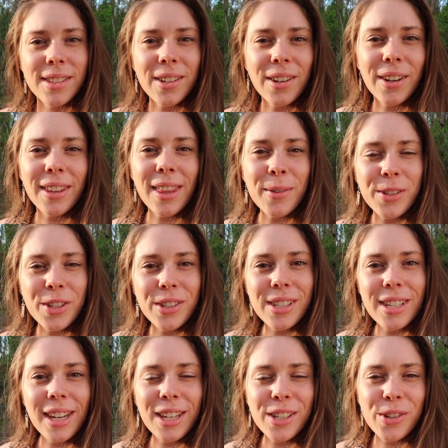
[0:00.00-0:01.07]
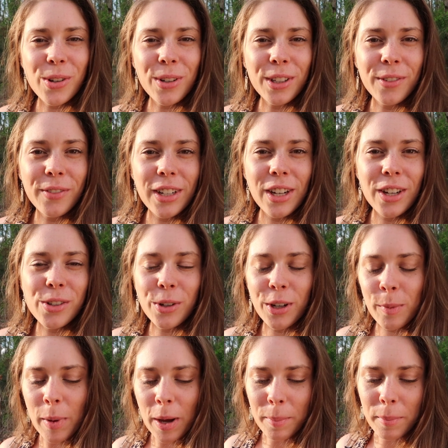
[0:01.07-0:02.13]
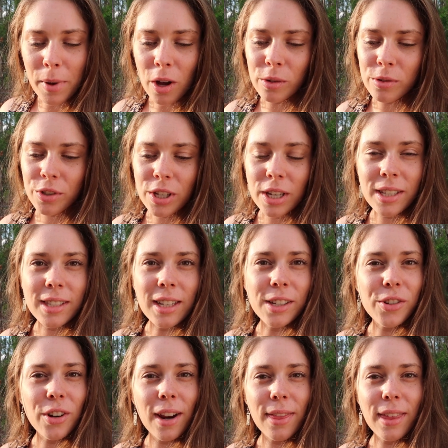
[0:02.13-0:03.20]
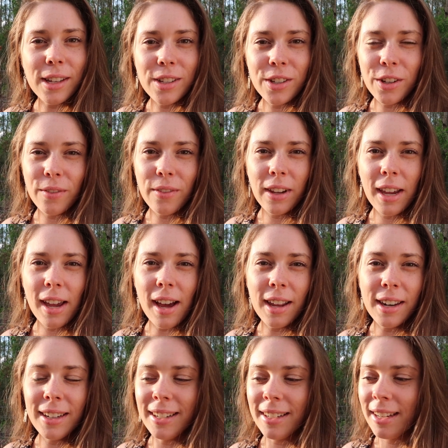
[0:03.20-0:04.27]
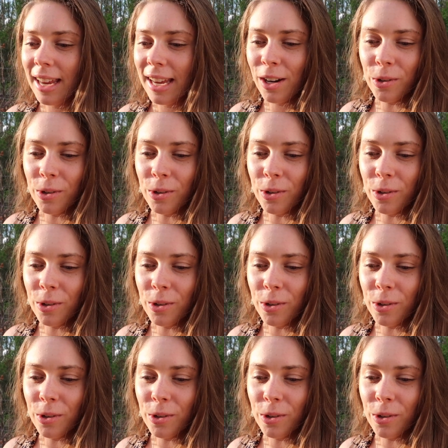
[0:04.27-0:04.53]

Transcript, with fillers: So that was just a short little video talking about mulch. Such a great thing to do for your garden.